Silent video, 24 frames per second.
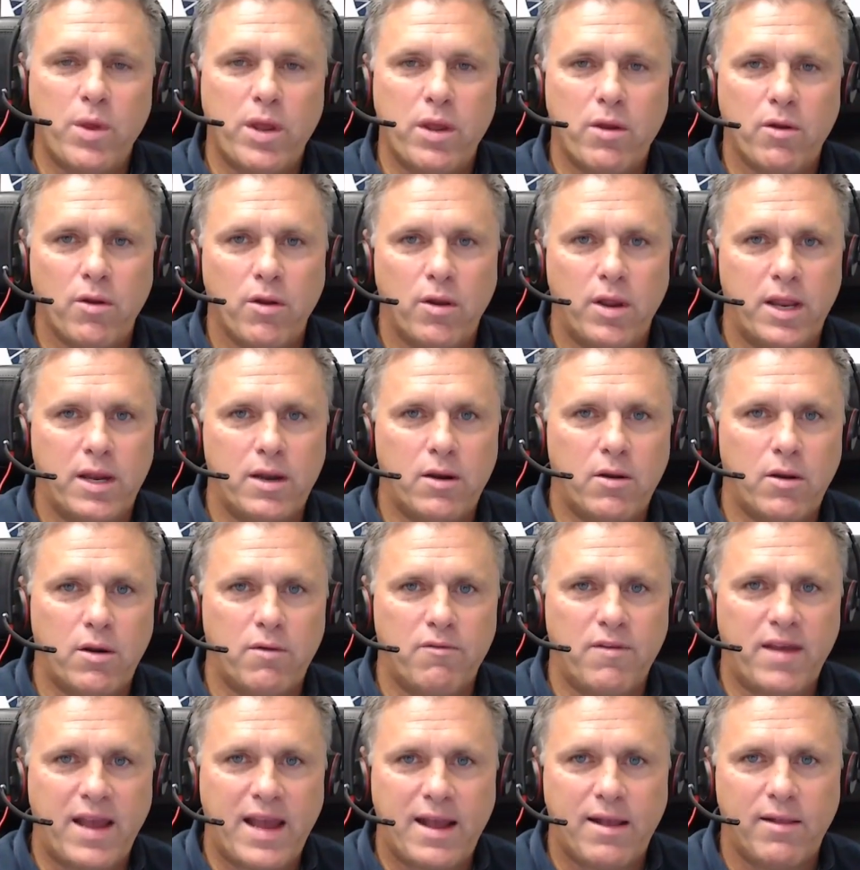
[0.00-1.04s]
we are in our
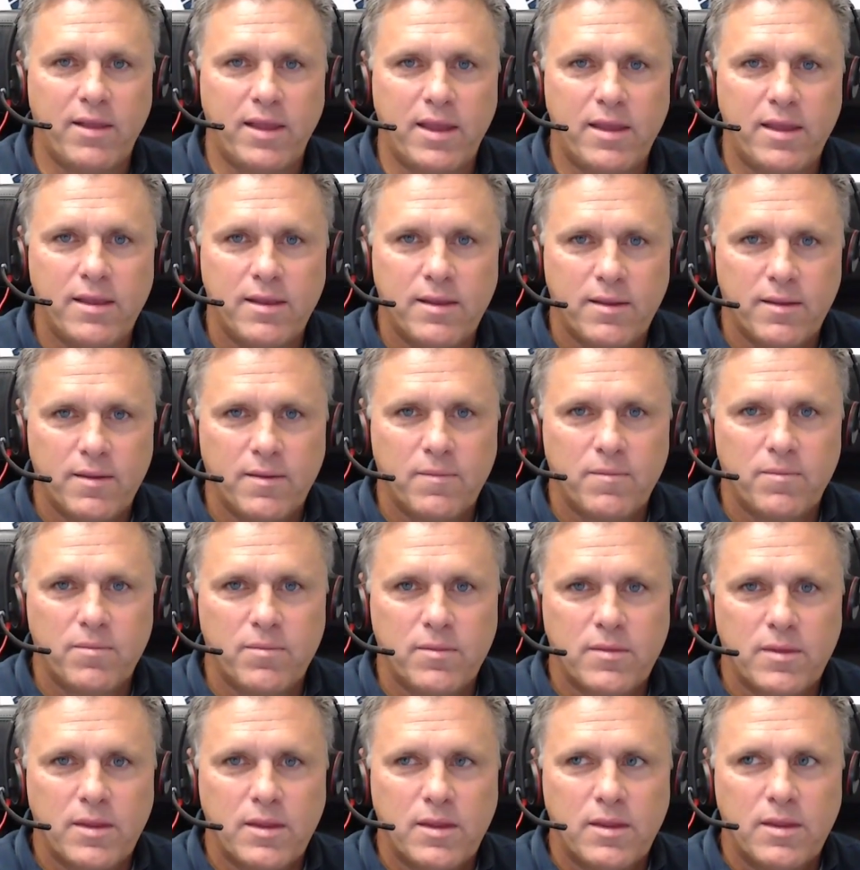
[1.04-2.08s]
valley,
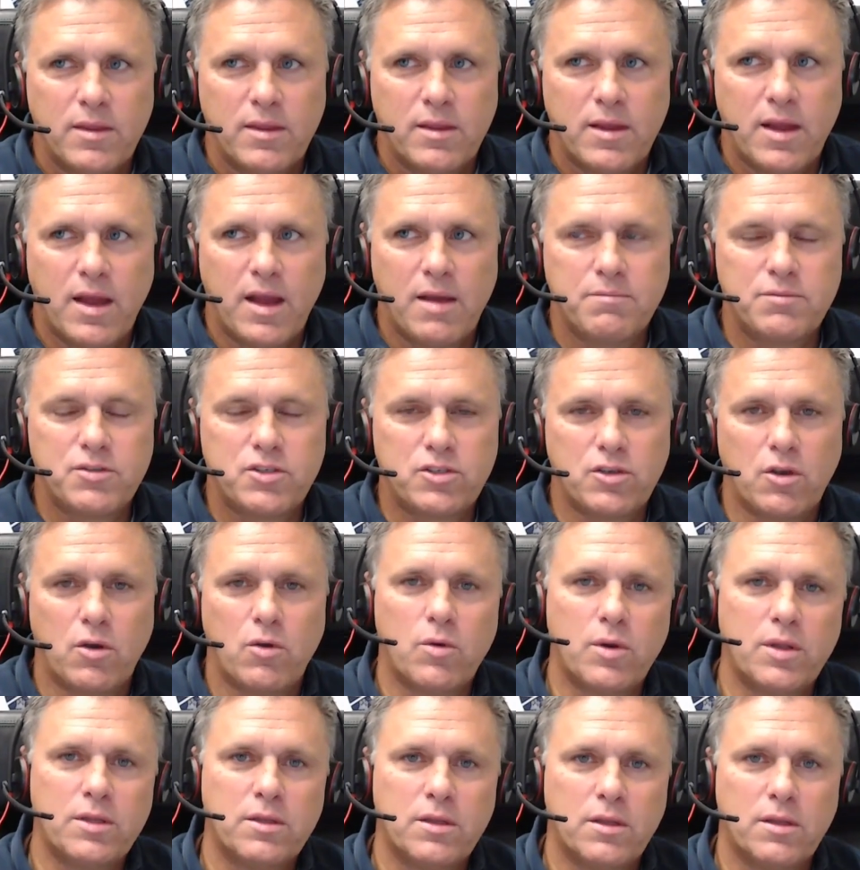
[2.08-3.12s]
I'm
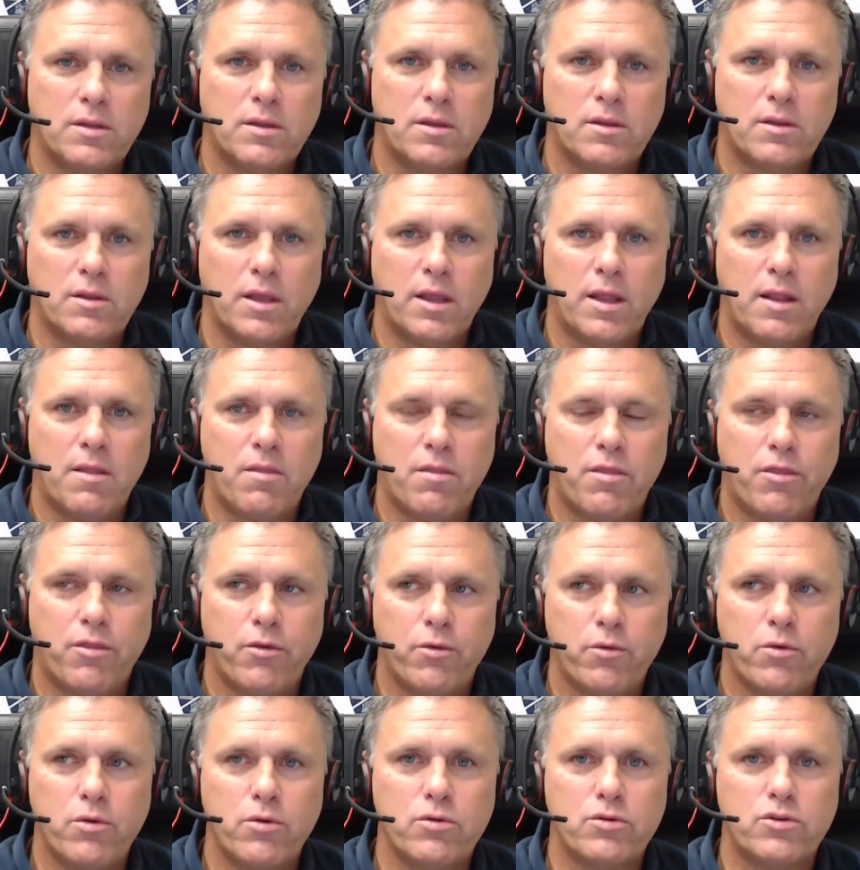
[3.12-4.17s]
so
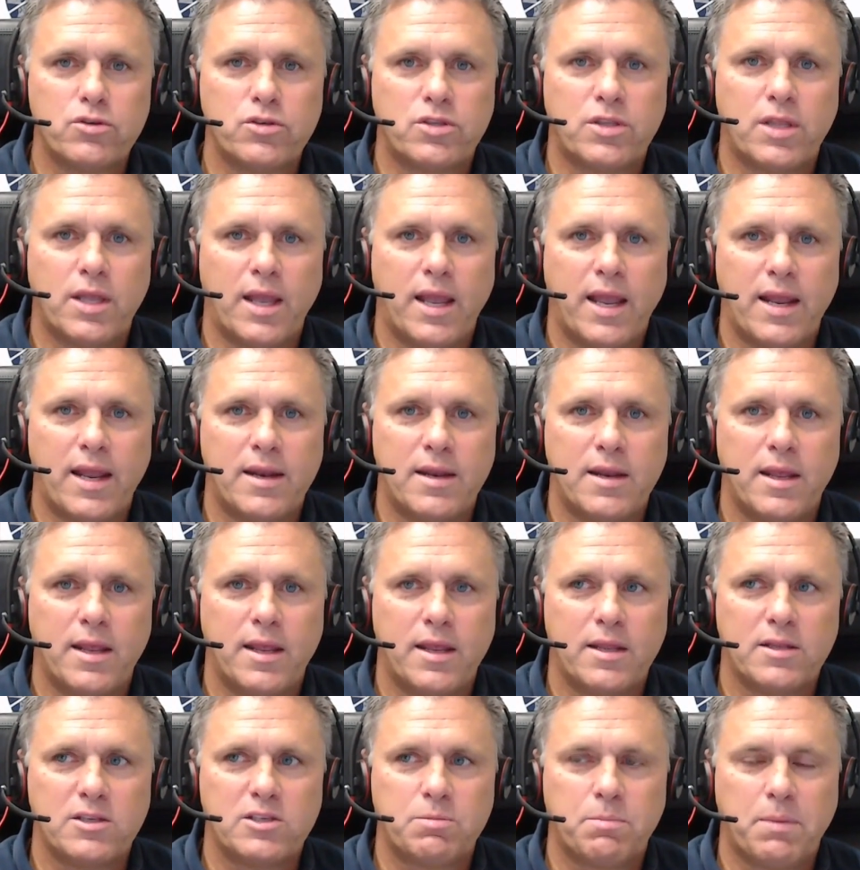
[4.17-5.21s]
enthused and
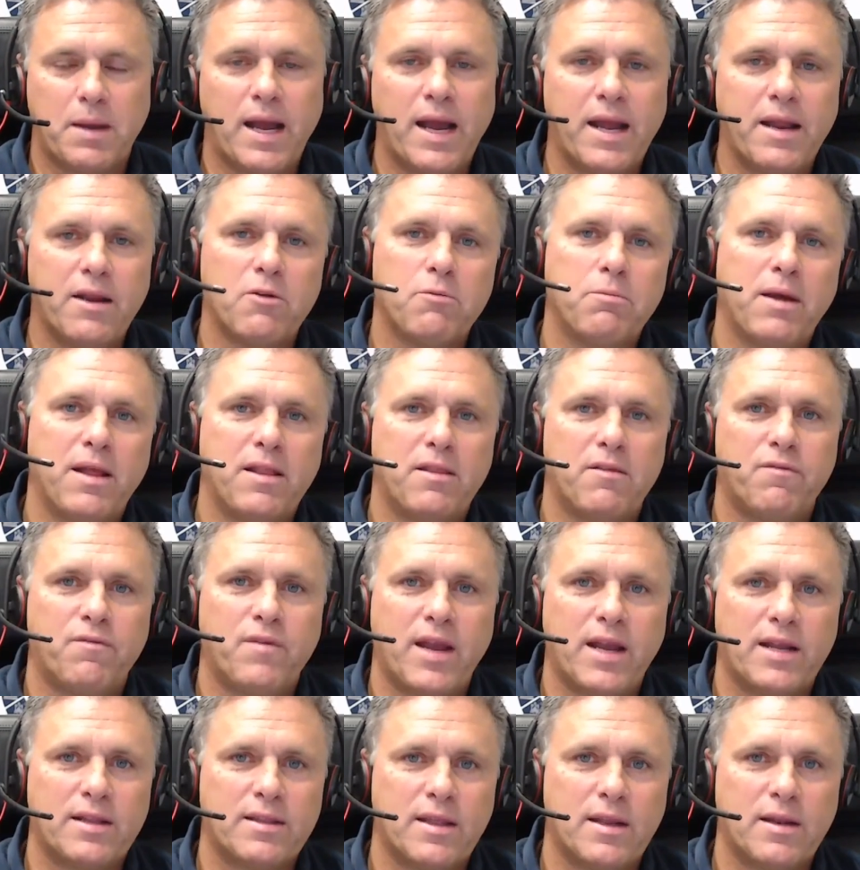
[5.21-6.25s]
inspired by the
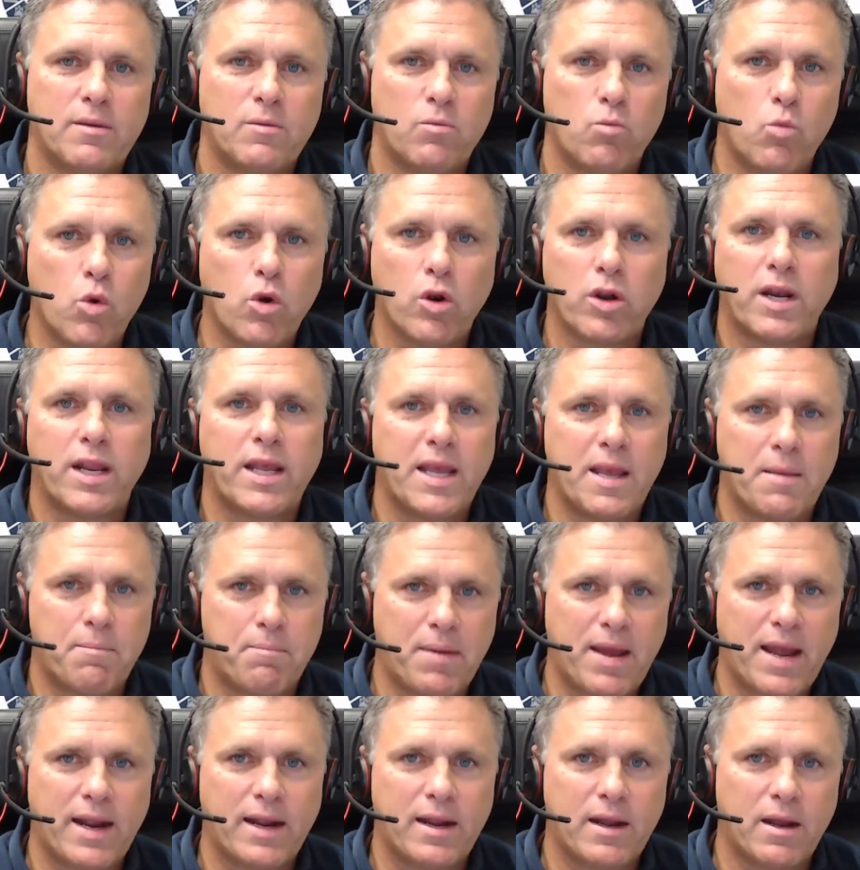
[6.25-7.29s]
fact that we're going to get
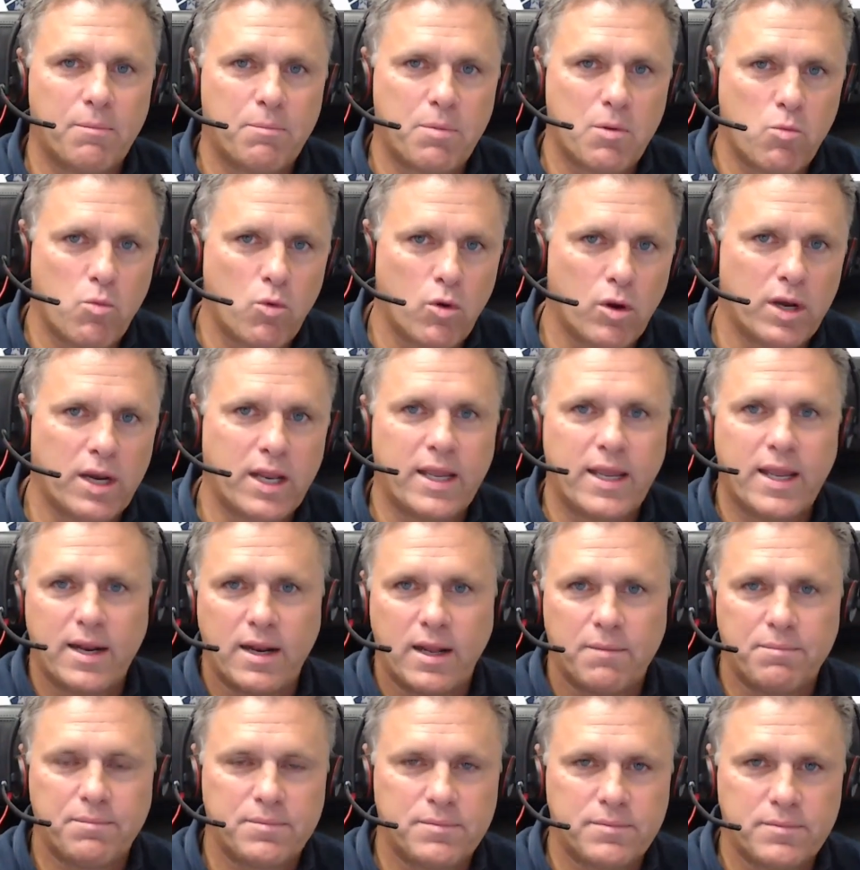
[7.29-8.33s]
back up and we're going to get
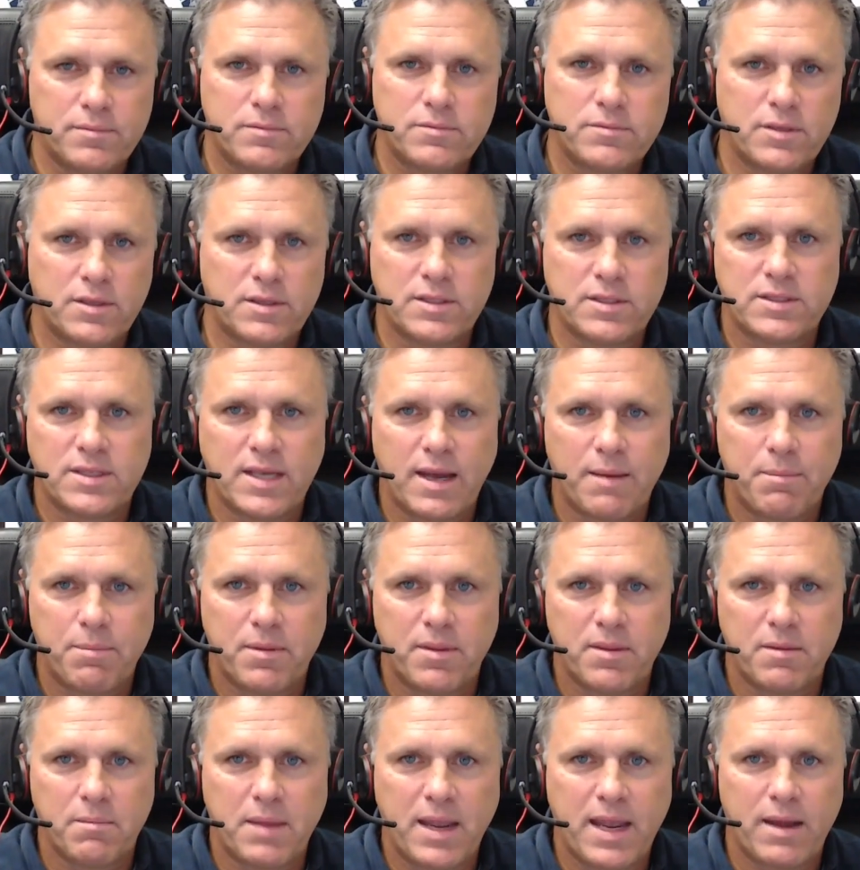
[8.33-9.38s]
up to the top
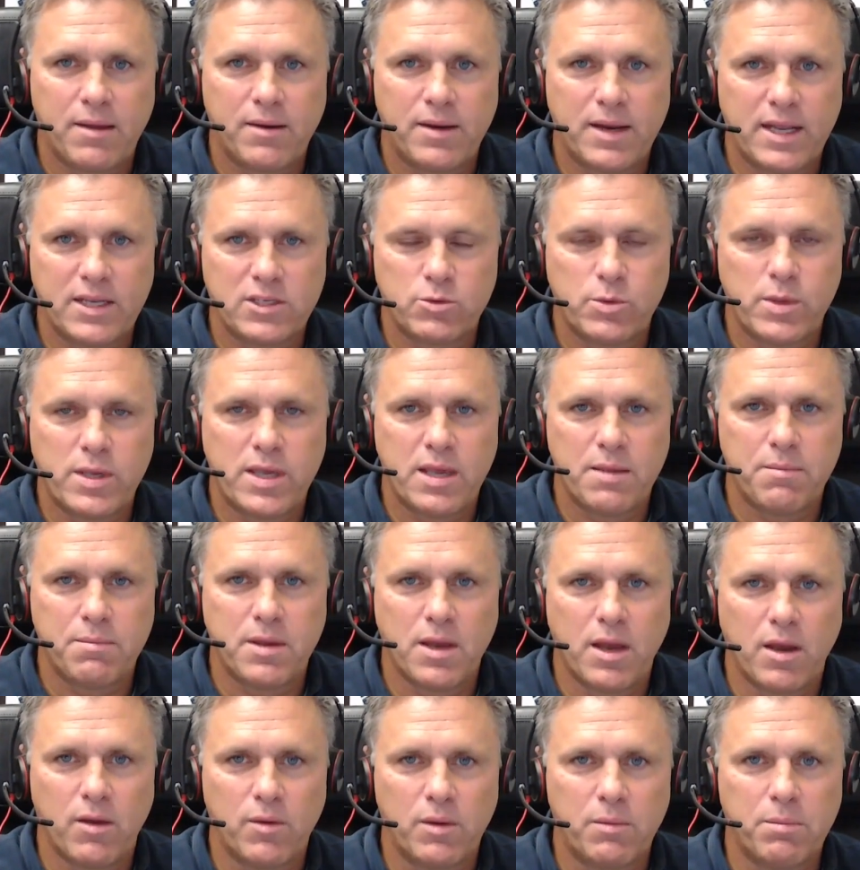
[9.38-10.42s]
of the mountain as we keep
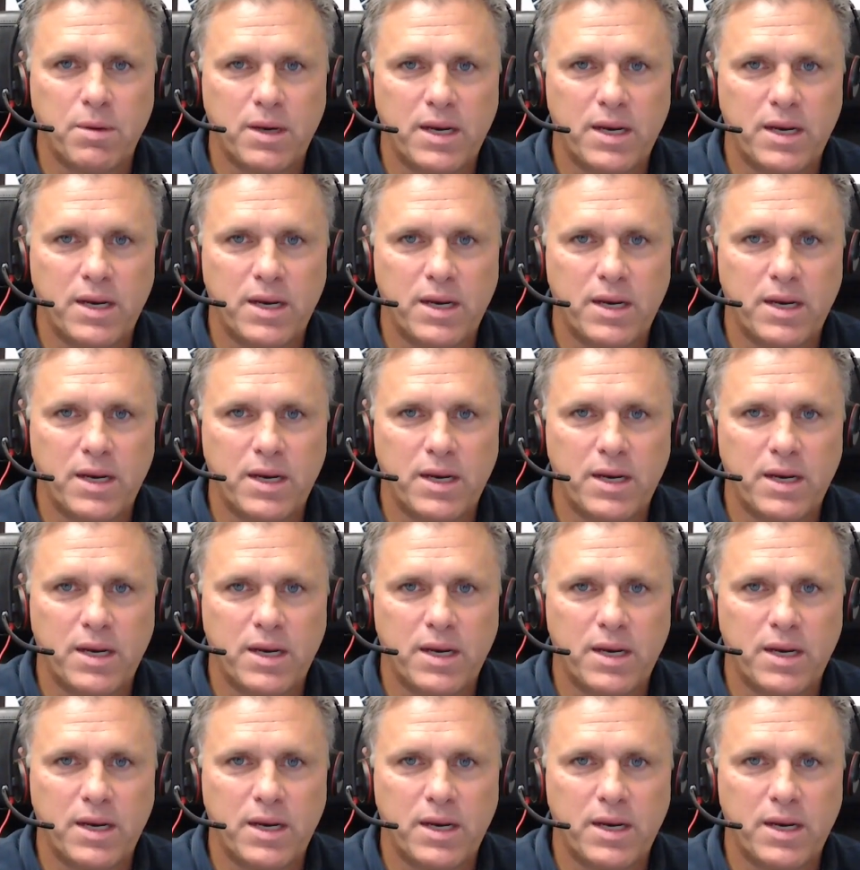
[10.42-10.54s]
going.